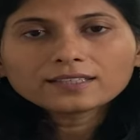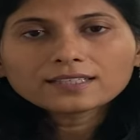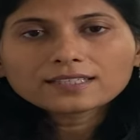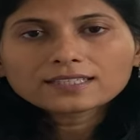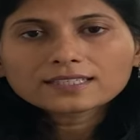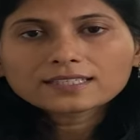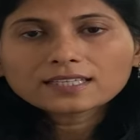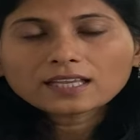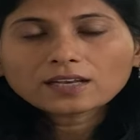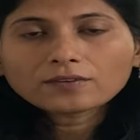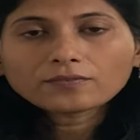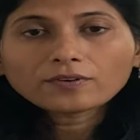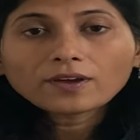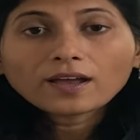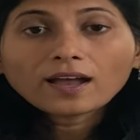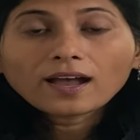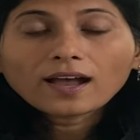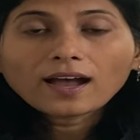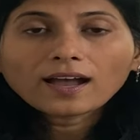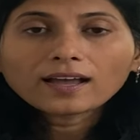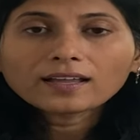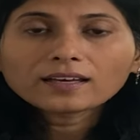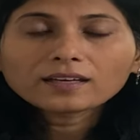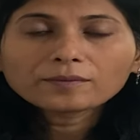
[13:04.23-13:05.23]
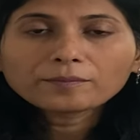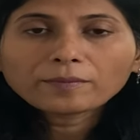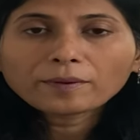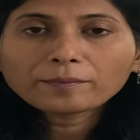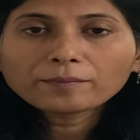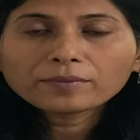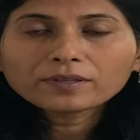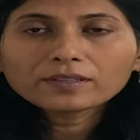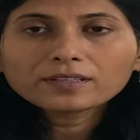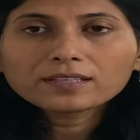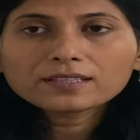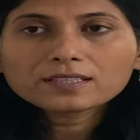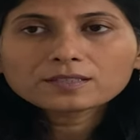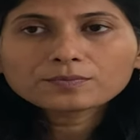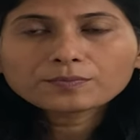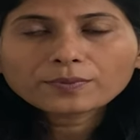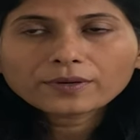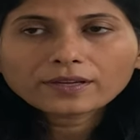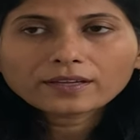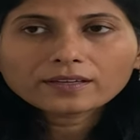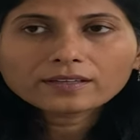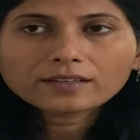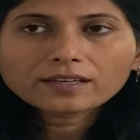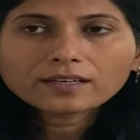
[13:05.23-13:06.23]
self. I remember this
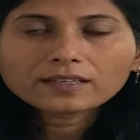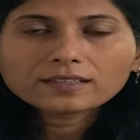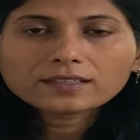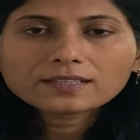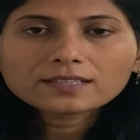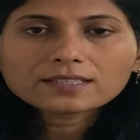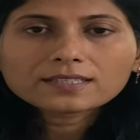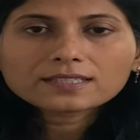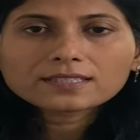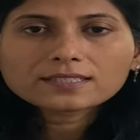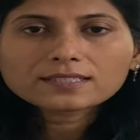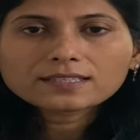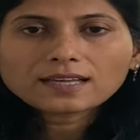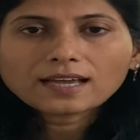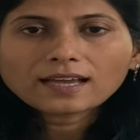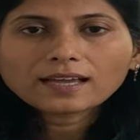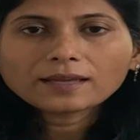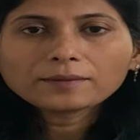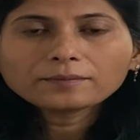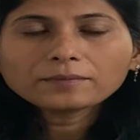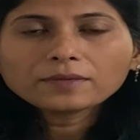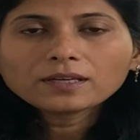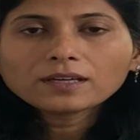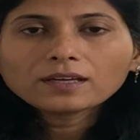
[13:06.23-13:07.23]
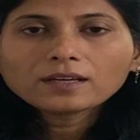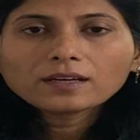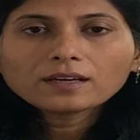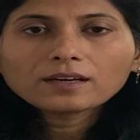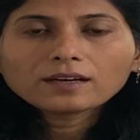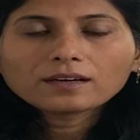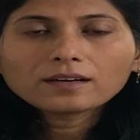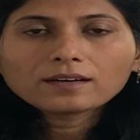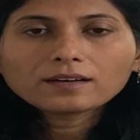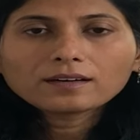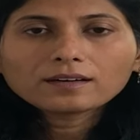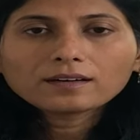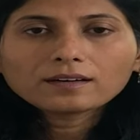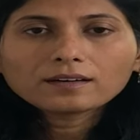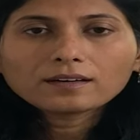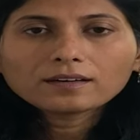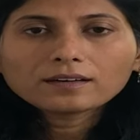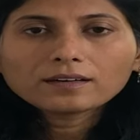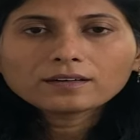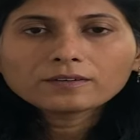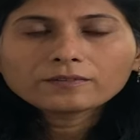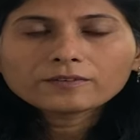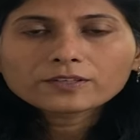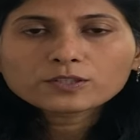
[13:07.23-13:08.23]
prayer at this time
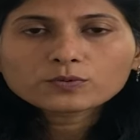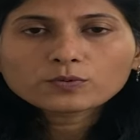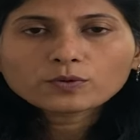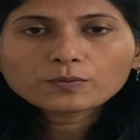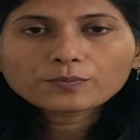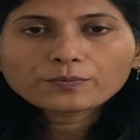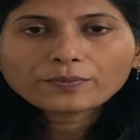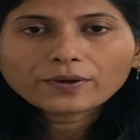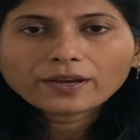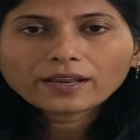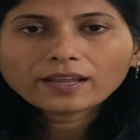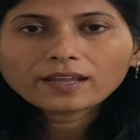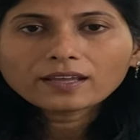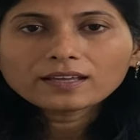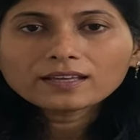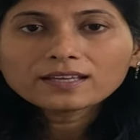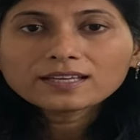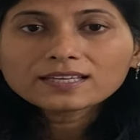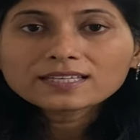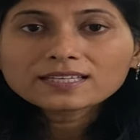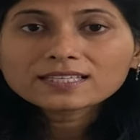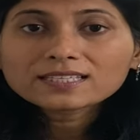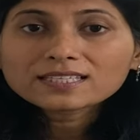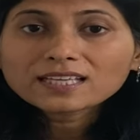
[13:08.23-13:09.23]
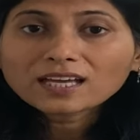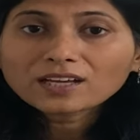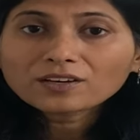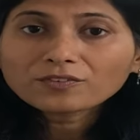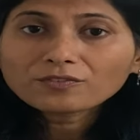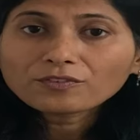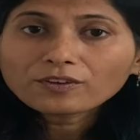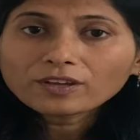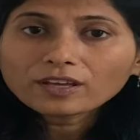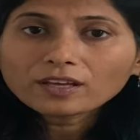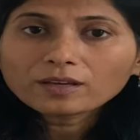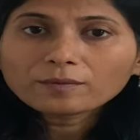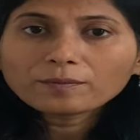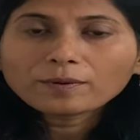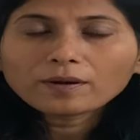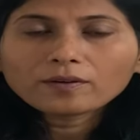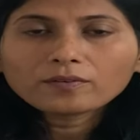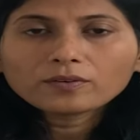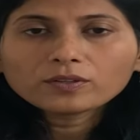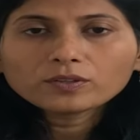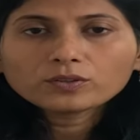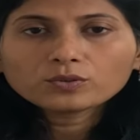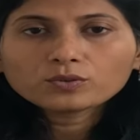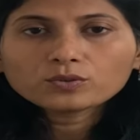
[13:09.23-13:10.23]
which we pray, Sarve
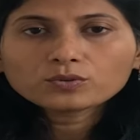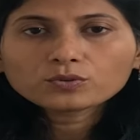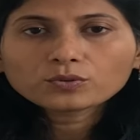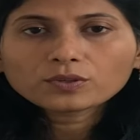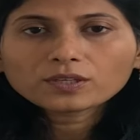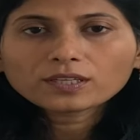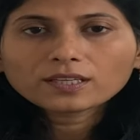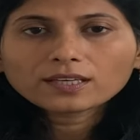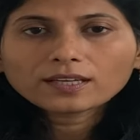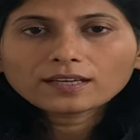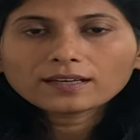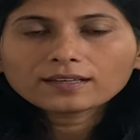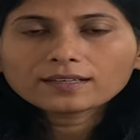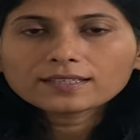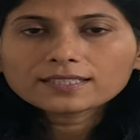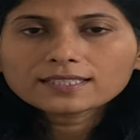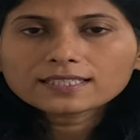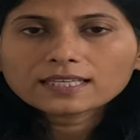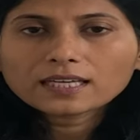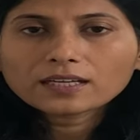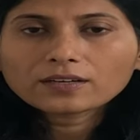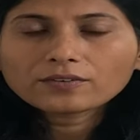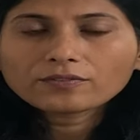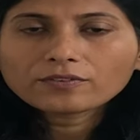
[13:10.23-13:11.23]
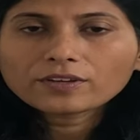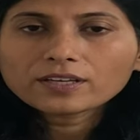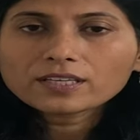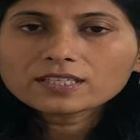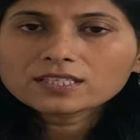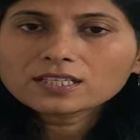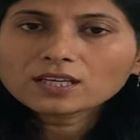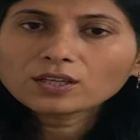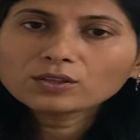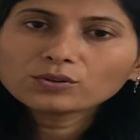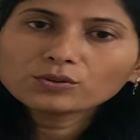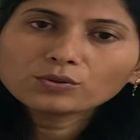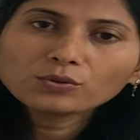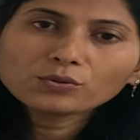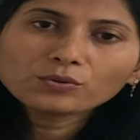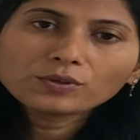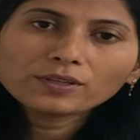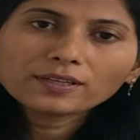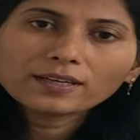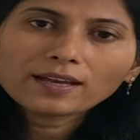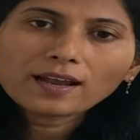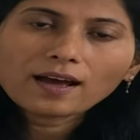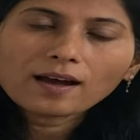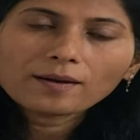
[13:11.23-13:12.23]
bhavantu sukhinah, sarve santu
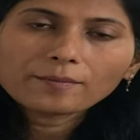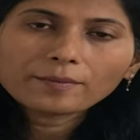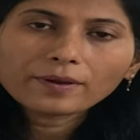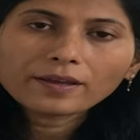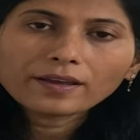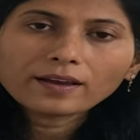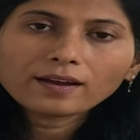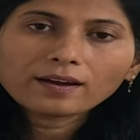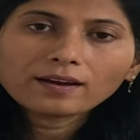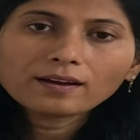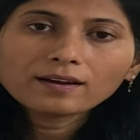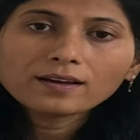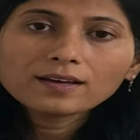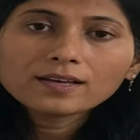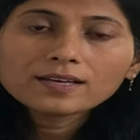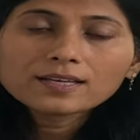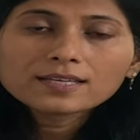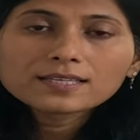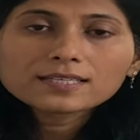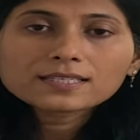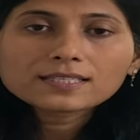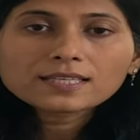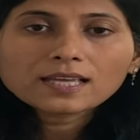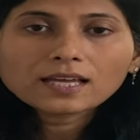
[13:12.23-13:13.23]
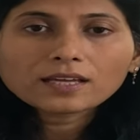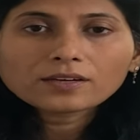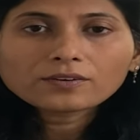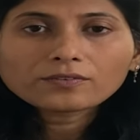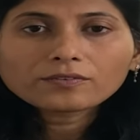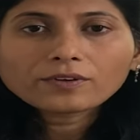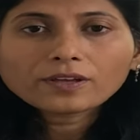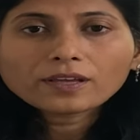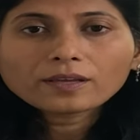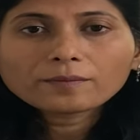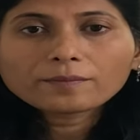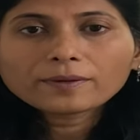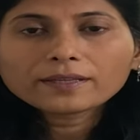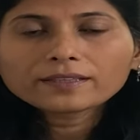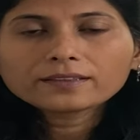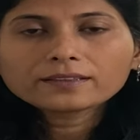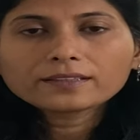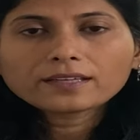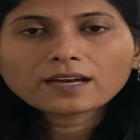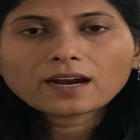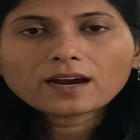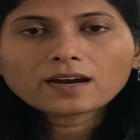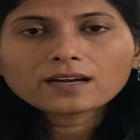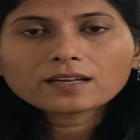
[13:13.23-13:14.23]
niramaya, sarve
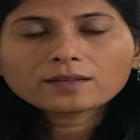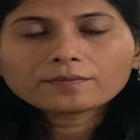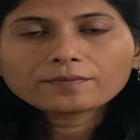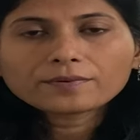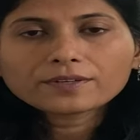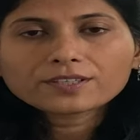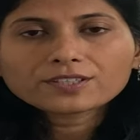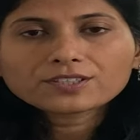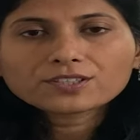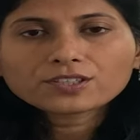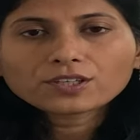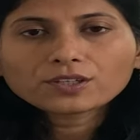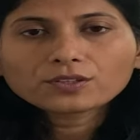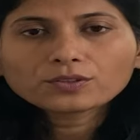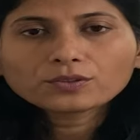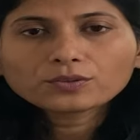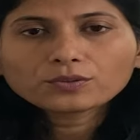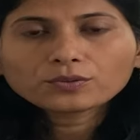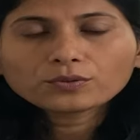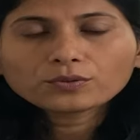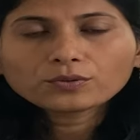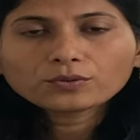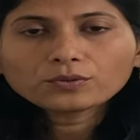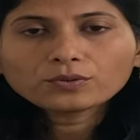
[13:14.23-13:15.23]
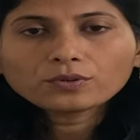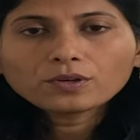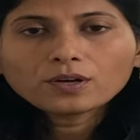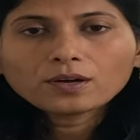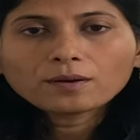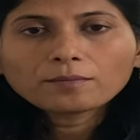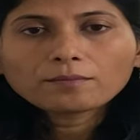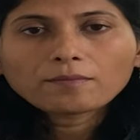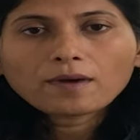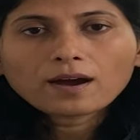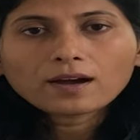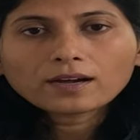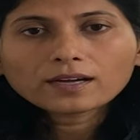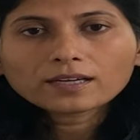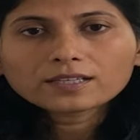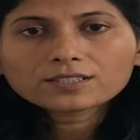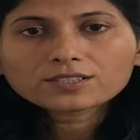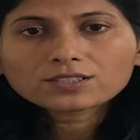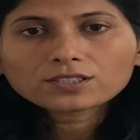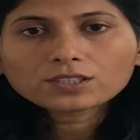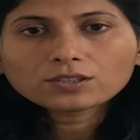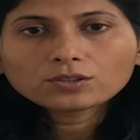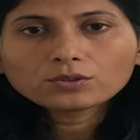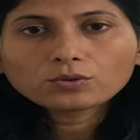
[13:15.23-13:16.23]
bhadrani pashyantu ma
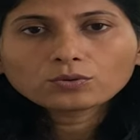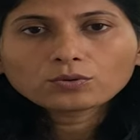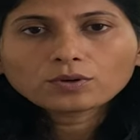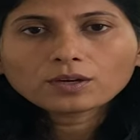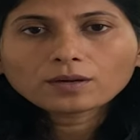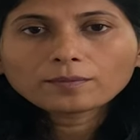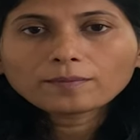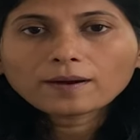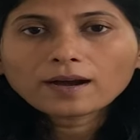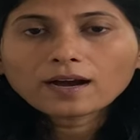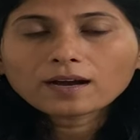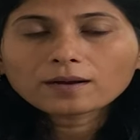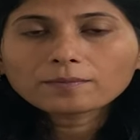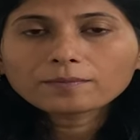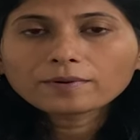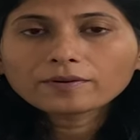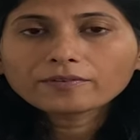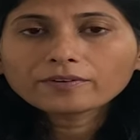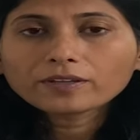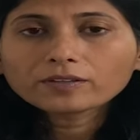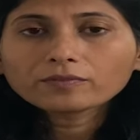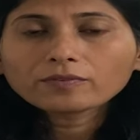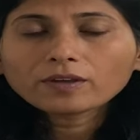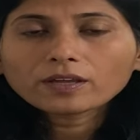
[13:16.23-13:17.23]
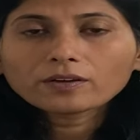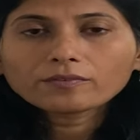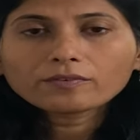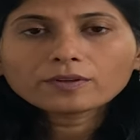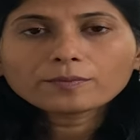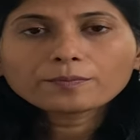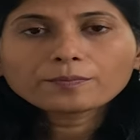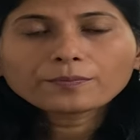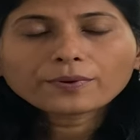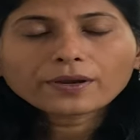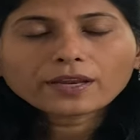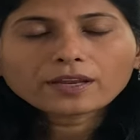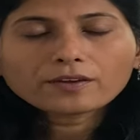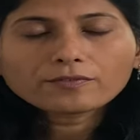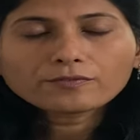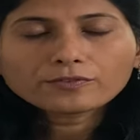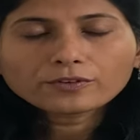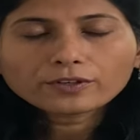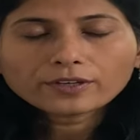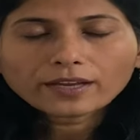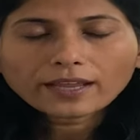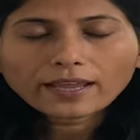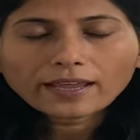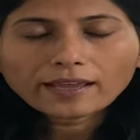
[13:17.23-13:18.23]
kasyit dukkha bhag bhavet, where we pray
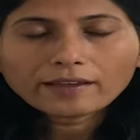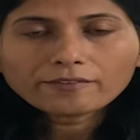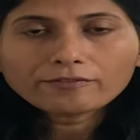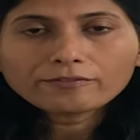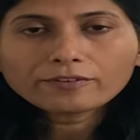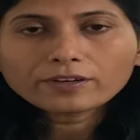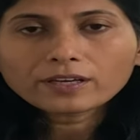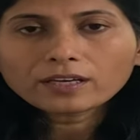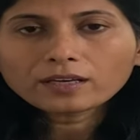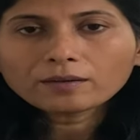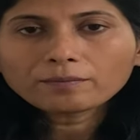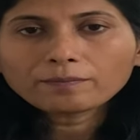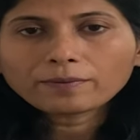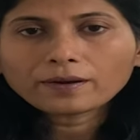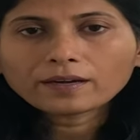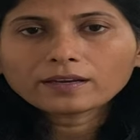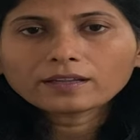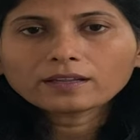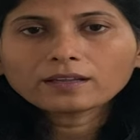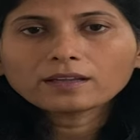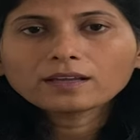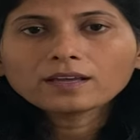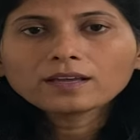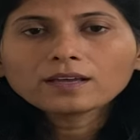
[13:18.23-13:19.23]
for everybody.